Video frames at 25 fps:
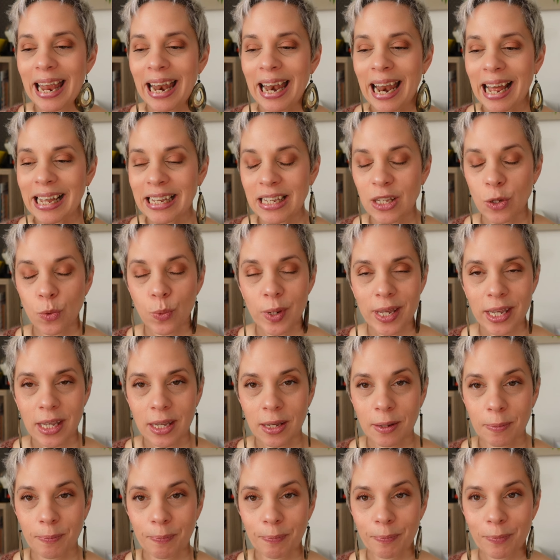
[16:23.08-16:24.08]
last
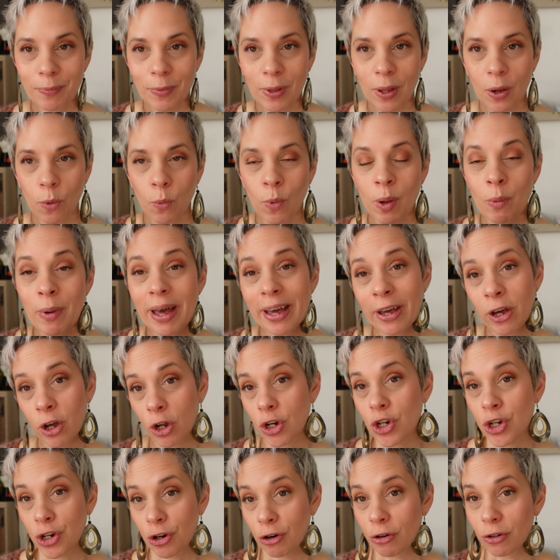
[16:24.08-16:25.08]
week, we were
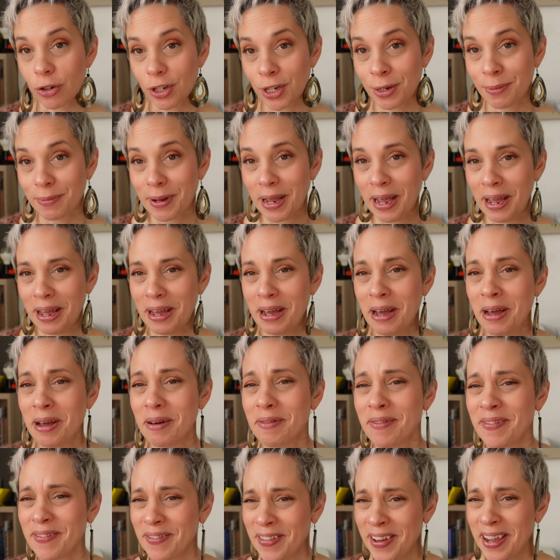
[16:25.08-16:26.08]
cut short.
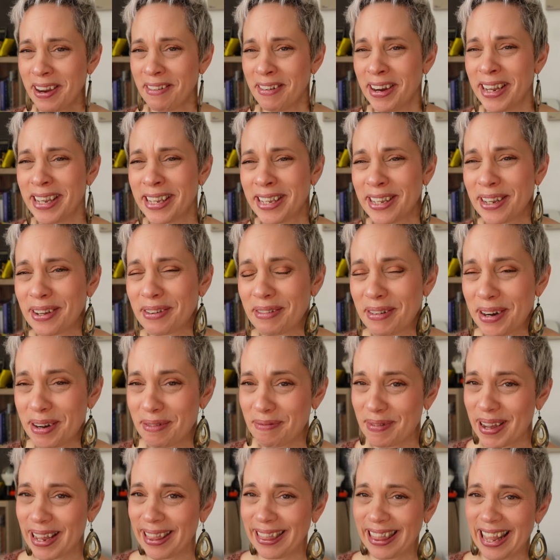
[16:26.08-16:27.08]
I'm very sorry
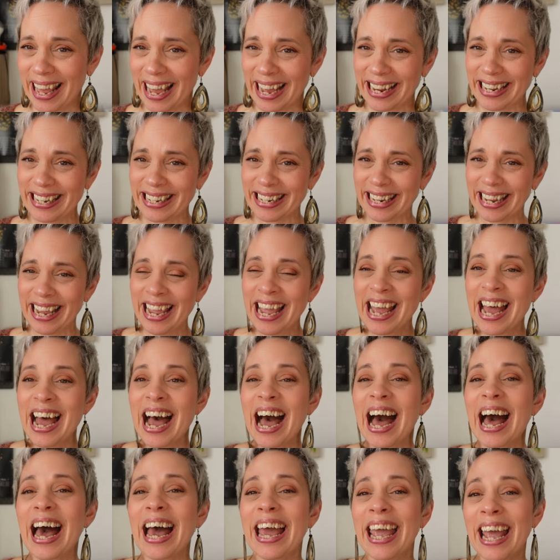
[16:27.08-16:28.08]
about that.
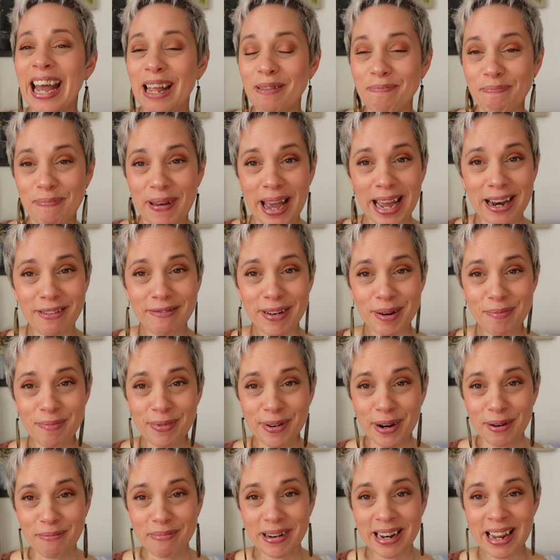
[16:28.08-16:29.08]
I had battery
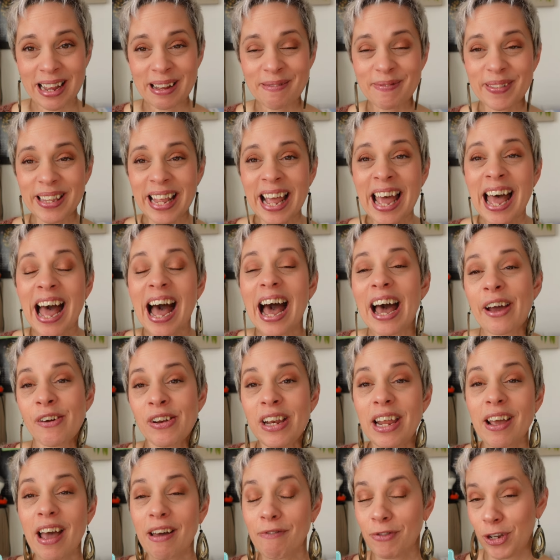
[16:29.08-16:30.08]
problems. I
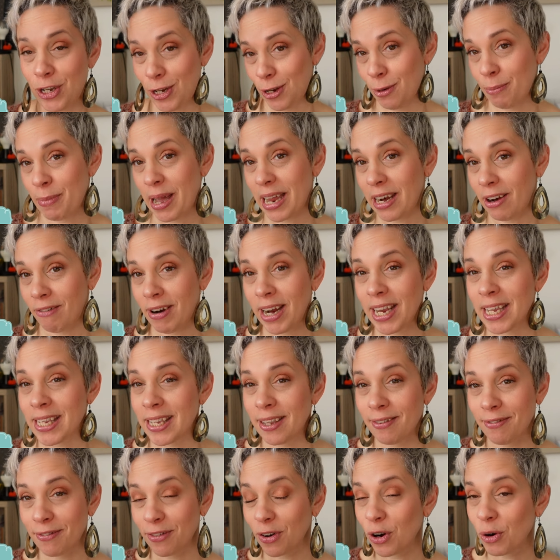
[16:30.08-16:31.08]
only have two batteries
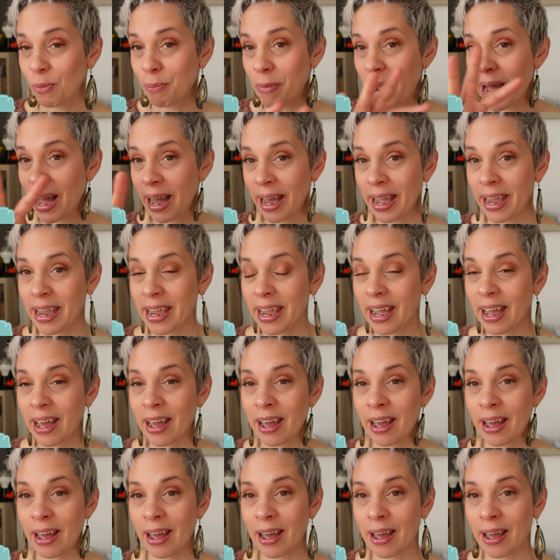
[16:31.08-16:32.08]
for my
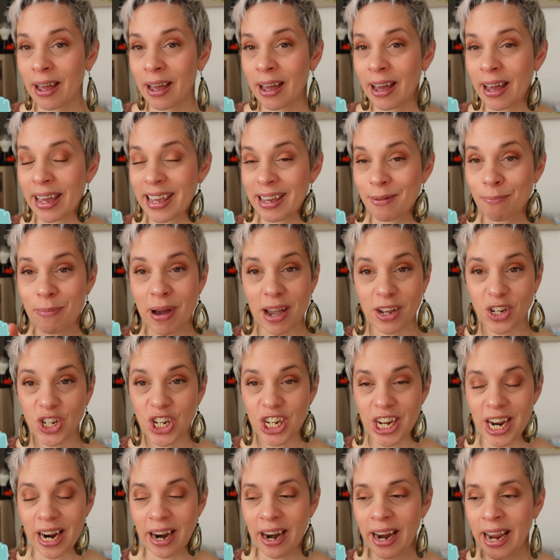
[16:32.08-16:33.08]
my
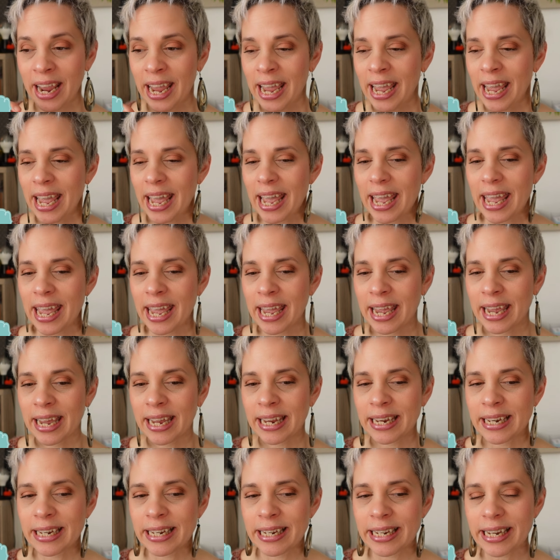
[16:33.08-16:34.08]
gear.
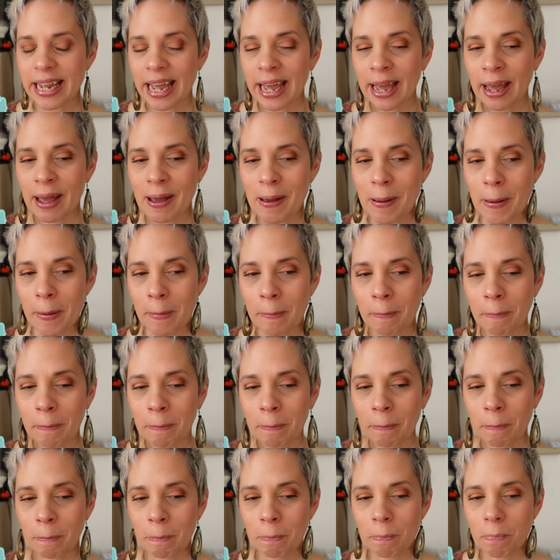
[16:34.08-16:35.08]
And
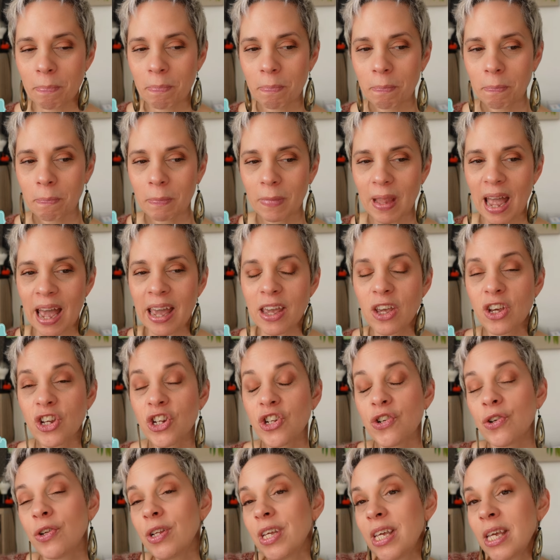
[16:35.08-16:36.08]
I
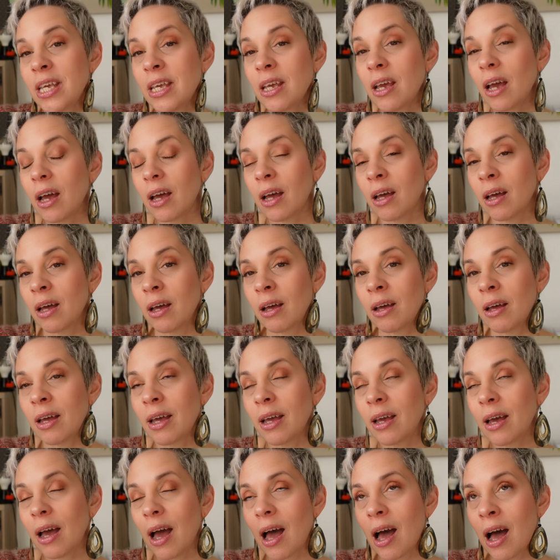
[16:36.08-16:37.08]
usually
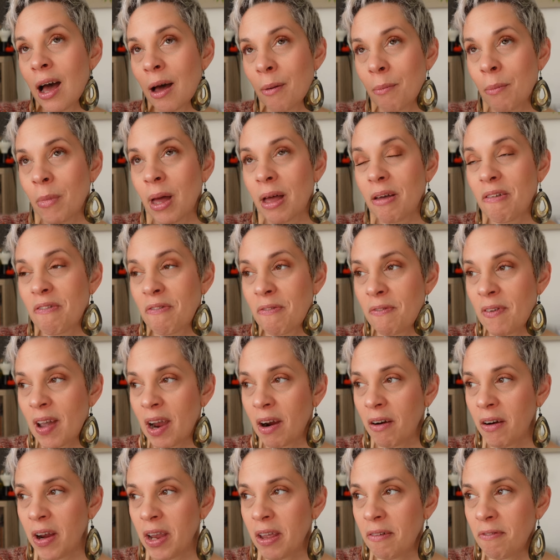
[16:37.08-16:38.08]
I'm
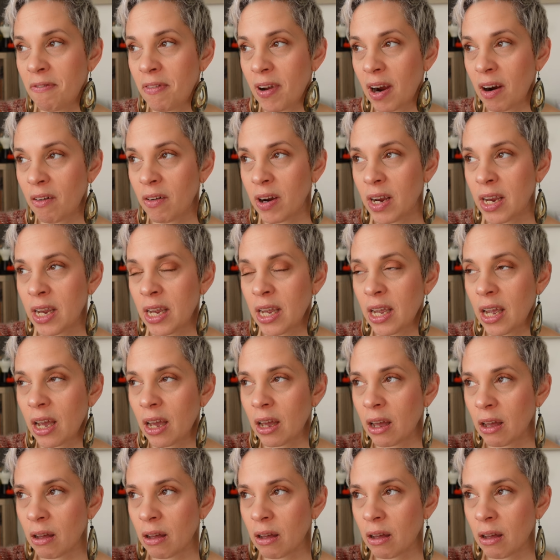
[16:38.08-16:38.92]
very, very,